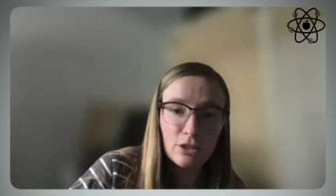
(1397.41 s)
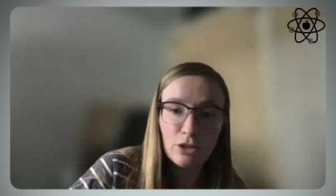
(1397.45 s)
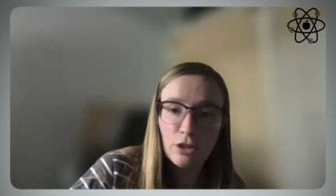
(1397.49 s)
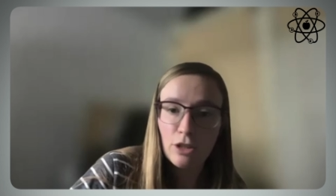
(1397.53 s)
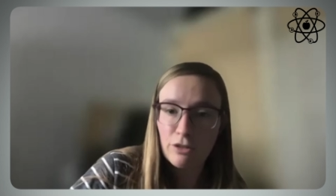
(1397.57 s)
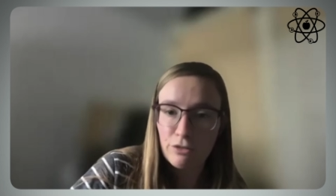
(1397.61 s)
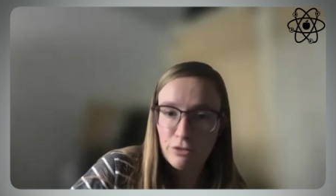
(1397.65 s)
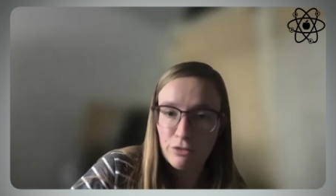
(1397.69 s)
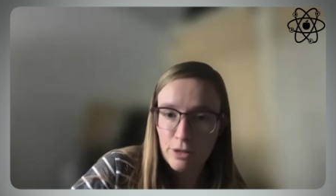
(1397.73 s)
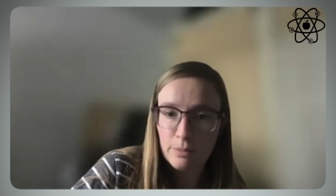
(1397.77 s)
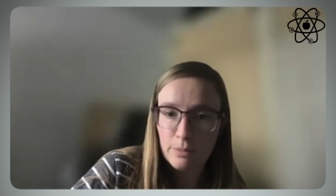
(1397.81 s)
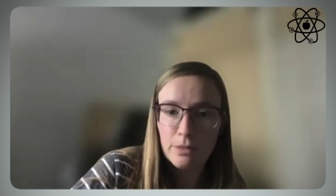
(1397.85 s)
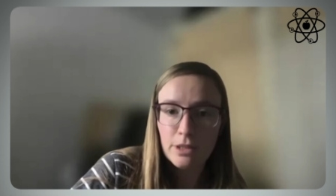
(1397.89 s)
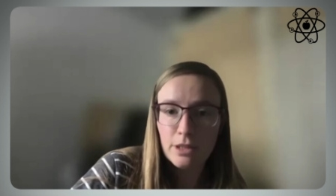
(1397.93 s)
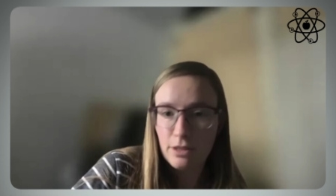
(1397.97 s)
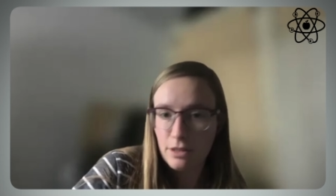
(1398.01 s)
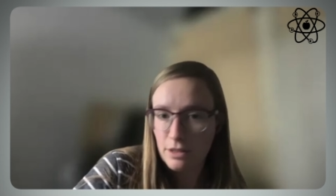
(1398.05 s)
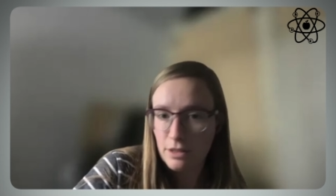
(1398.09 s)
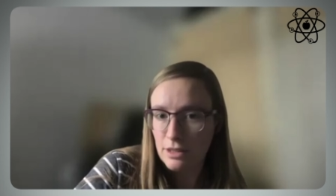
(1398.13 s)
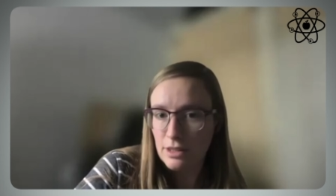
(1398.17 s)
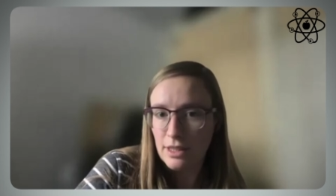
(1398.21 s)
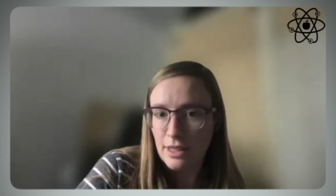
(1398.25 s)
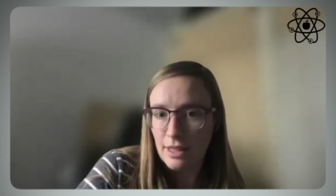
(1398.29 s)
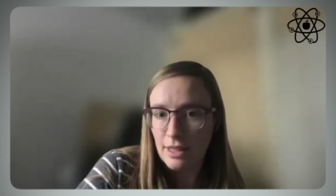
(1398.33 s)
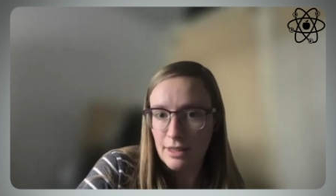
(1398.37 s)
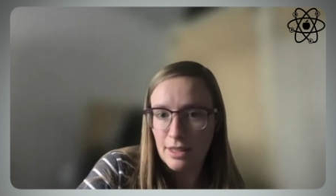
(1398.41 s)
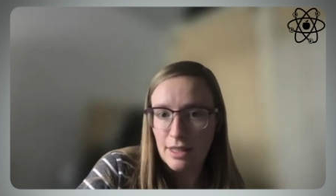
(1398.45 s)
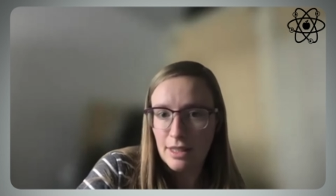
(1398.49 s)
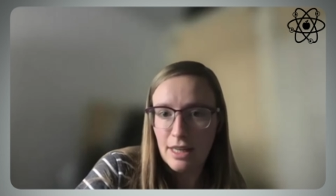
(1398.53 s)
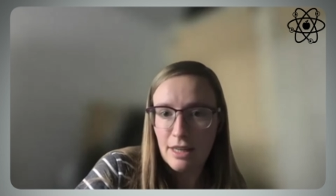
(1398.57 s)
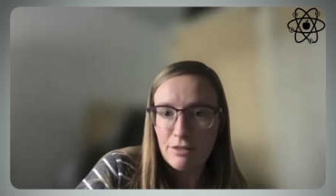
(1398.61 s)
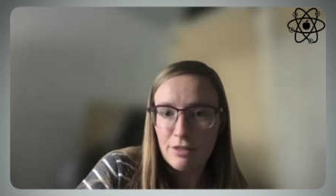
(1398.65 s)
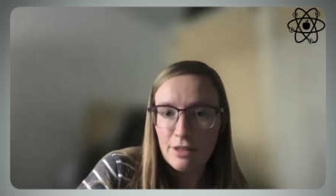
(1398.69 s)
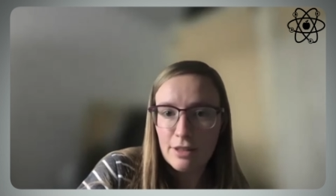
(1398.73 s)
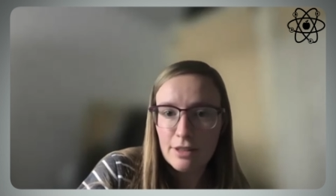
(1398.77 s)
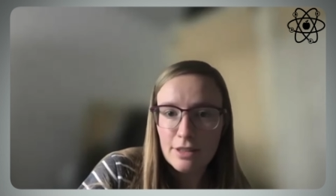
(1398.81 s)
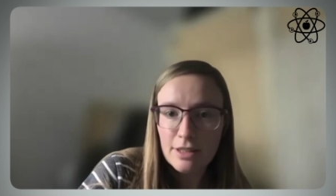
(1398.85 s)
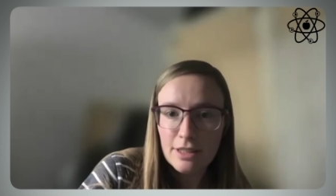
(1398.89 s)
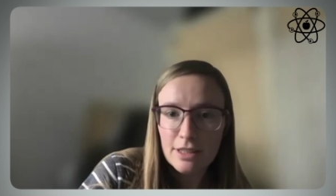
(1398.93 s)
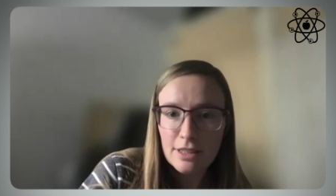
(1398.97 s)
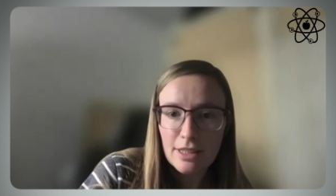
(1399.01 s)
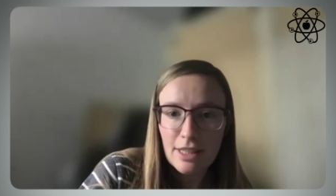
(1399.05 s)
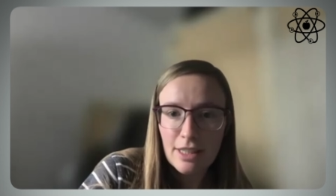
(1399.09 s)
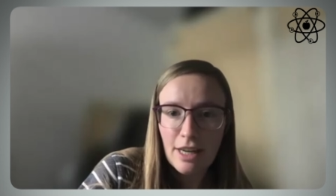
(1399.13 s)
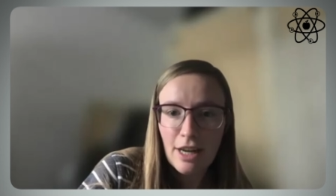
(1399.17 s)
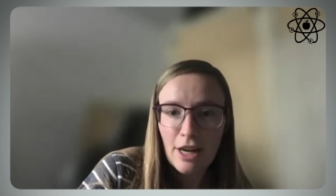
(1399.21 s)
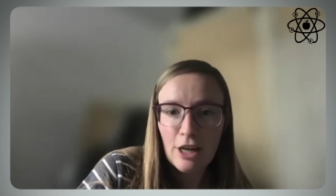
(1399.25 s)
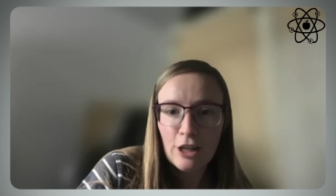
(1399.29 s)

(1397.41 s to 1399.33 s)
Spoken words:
saw from the Scandinavians,